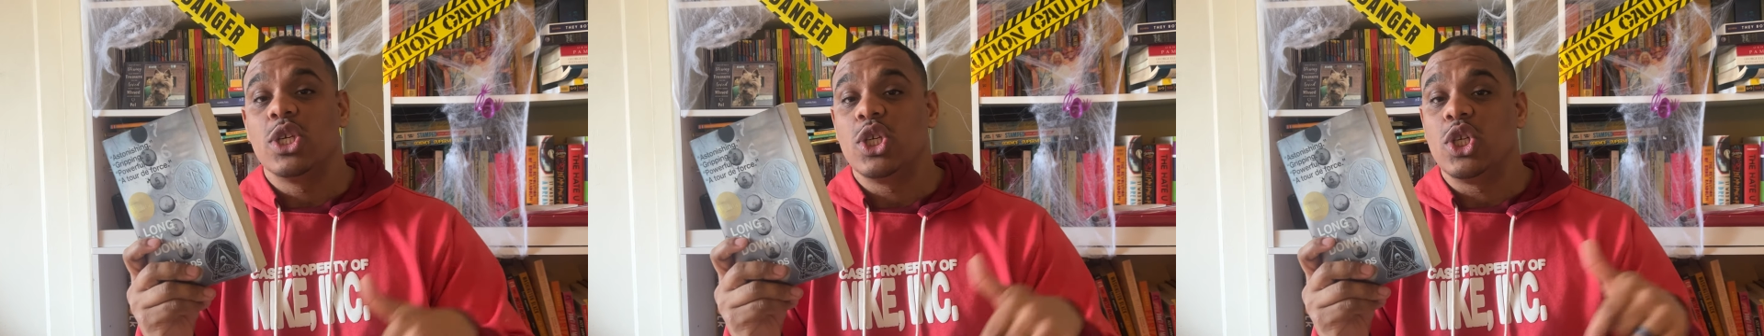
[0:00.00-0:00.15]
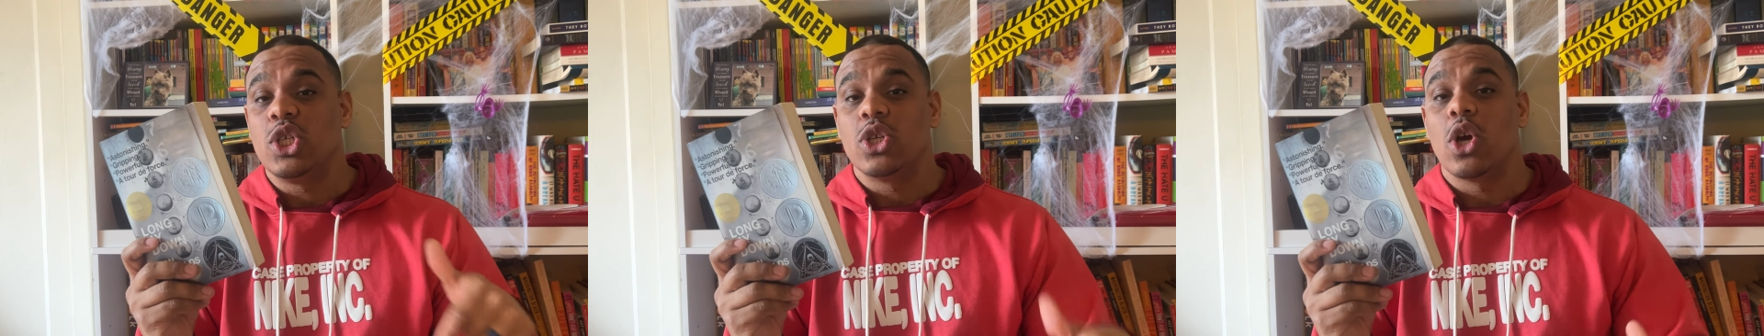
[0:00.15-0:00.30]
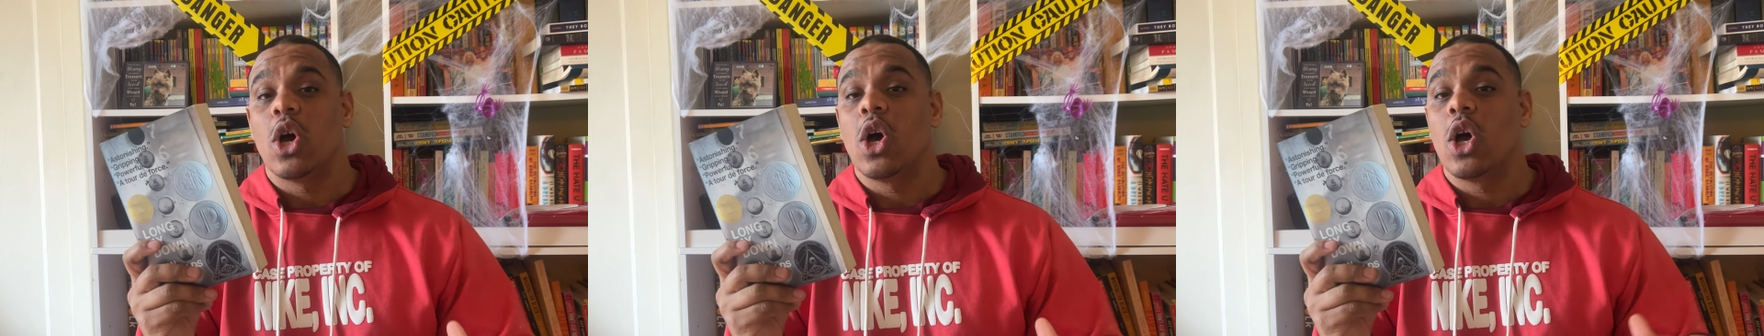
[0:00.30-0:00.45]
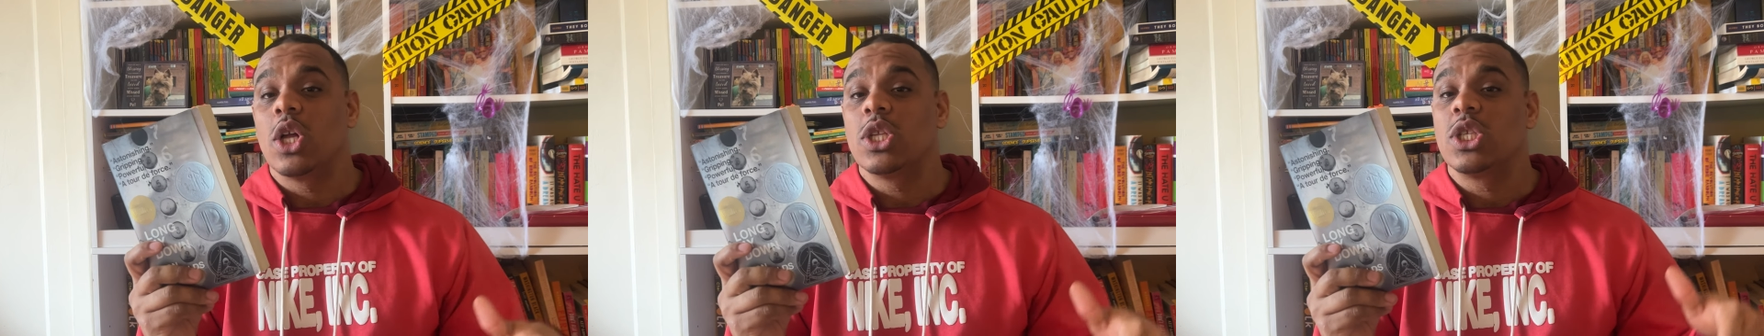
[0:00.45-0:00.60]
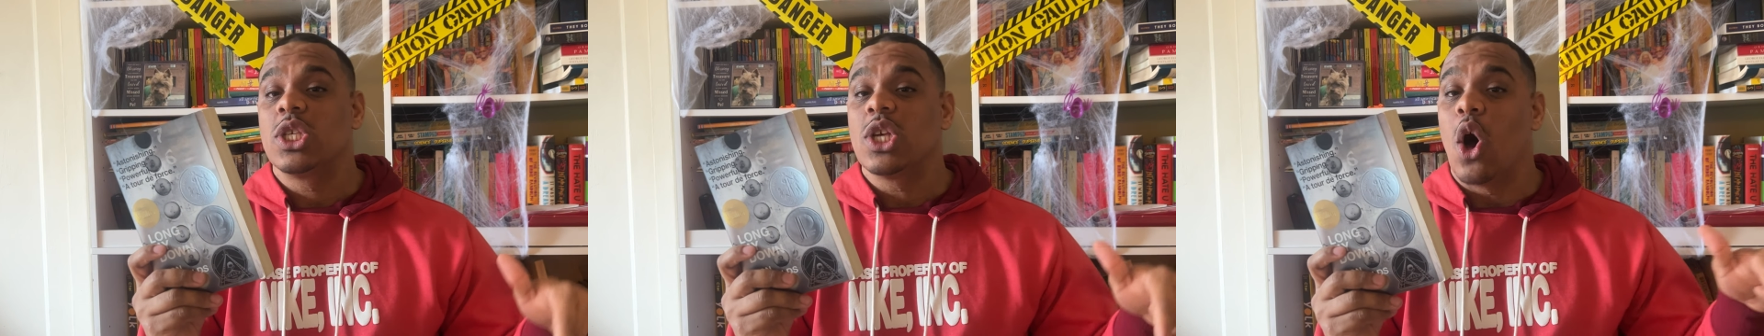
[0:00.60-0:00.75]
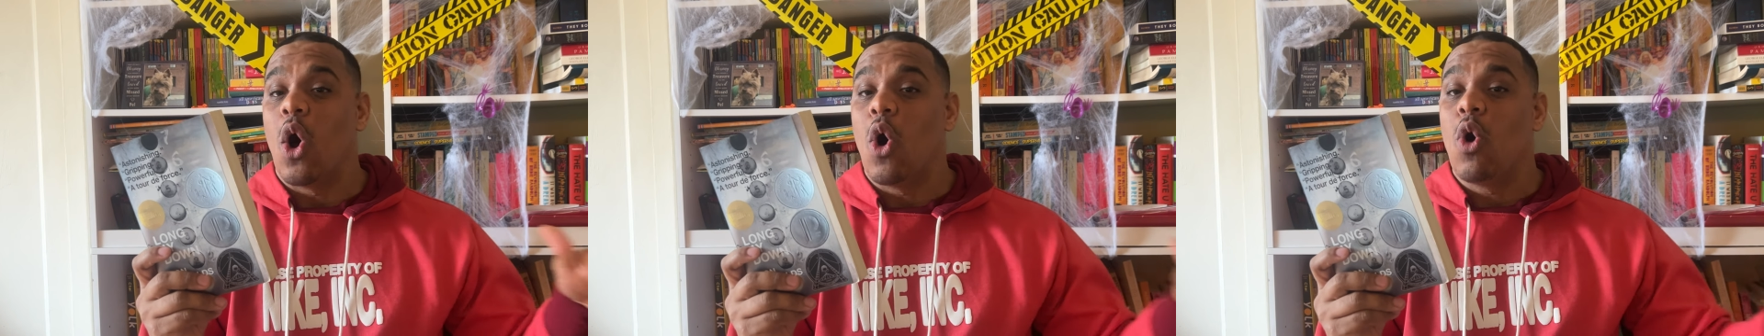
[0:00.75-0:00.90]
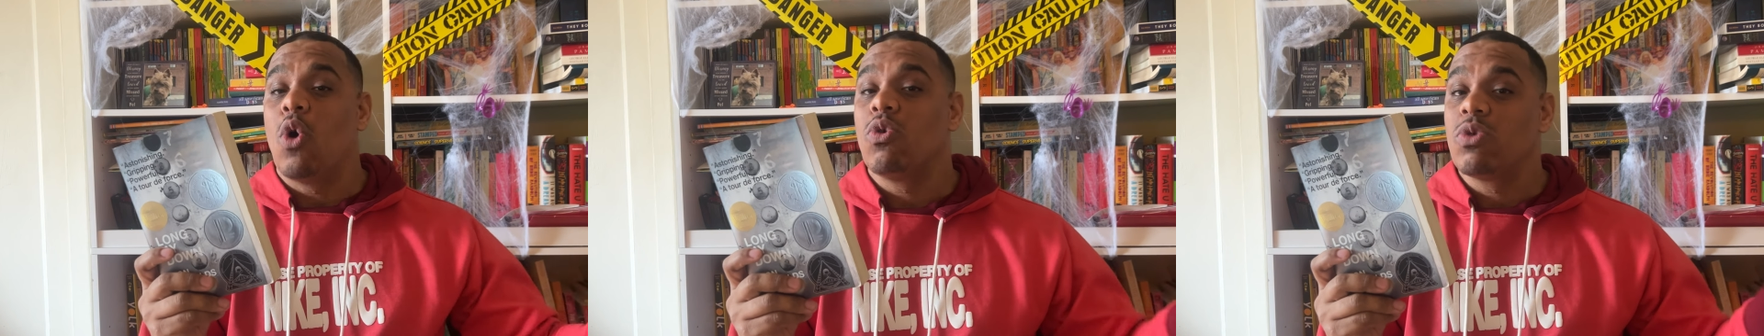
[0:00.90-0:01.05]
Sean's
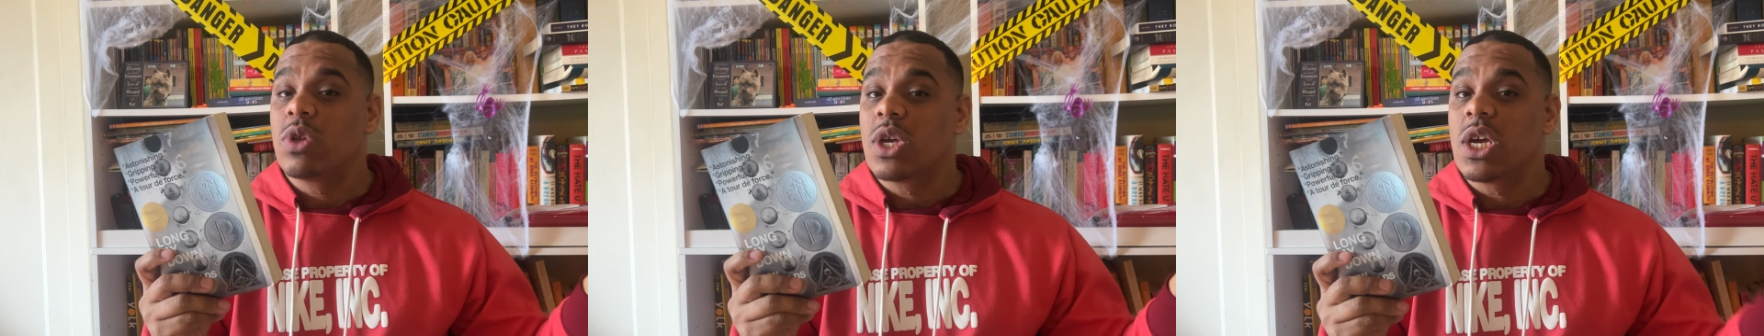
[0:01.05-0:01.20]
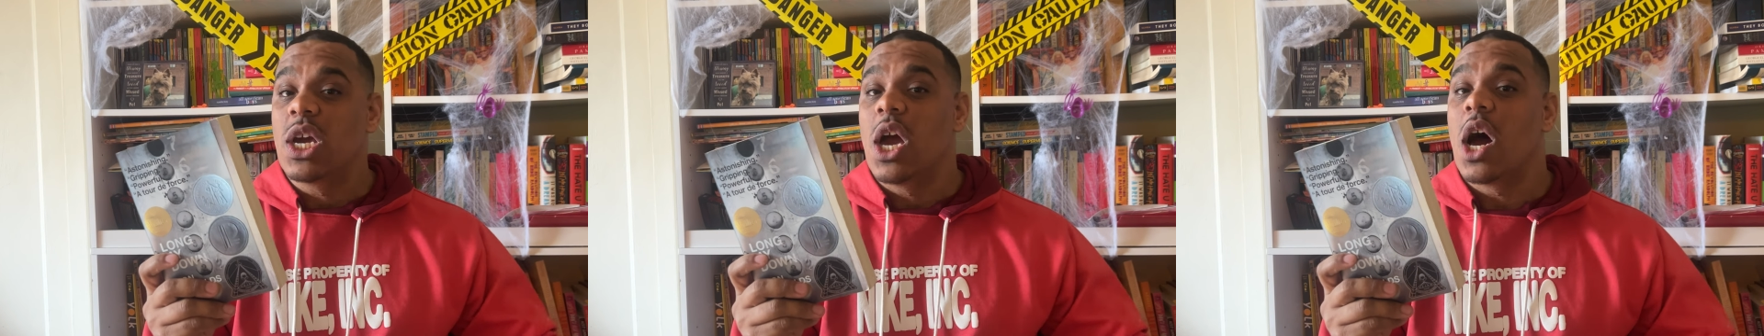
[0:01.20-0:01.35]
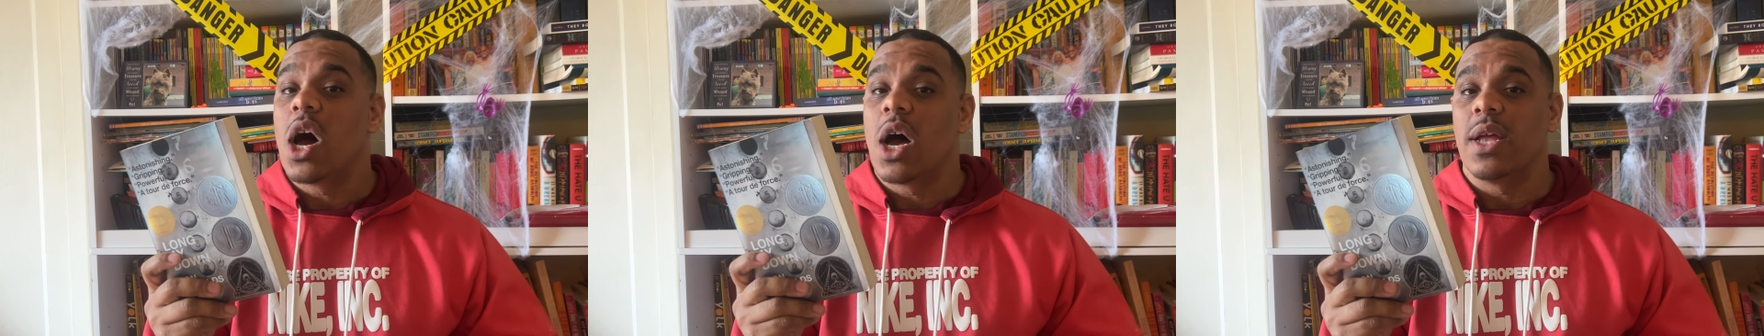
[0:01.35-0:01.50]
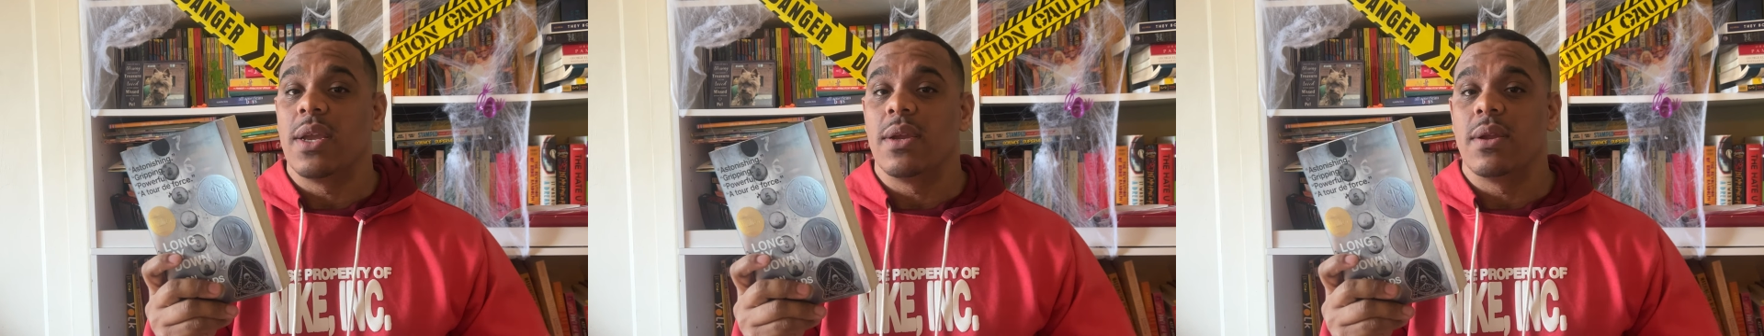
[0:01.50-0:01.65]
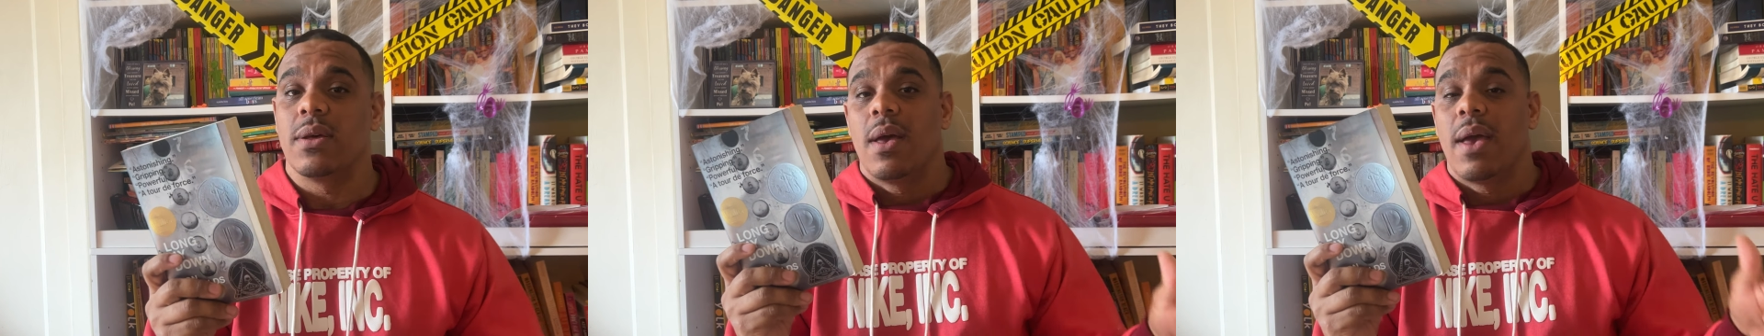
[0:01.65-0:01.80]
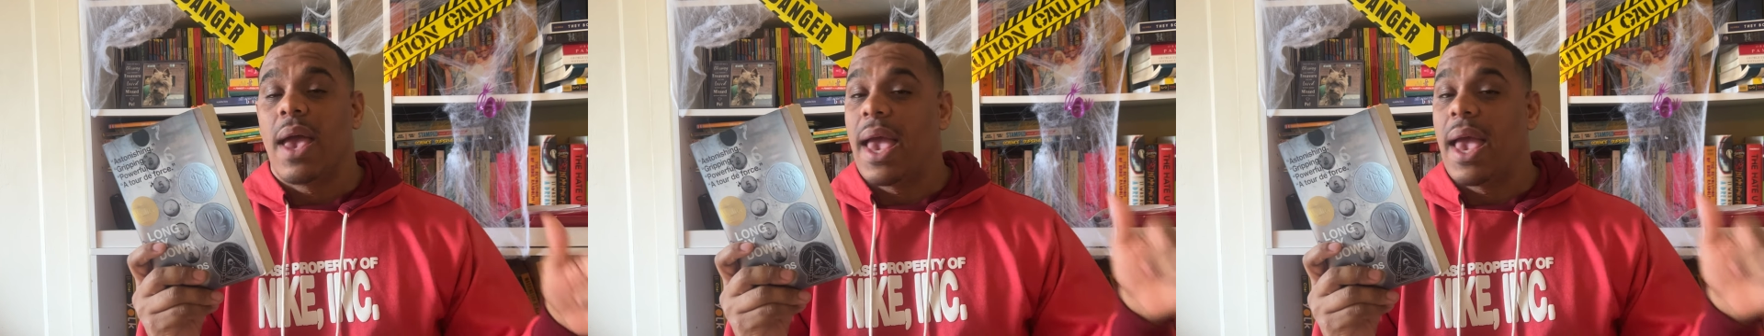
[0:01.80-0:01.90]
old gun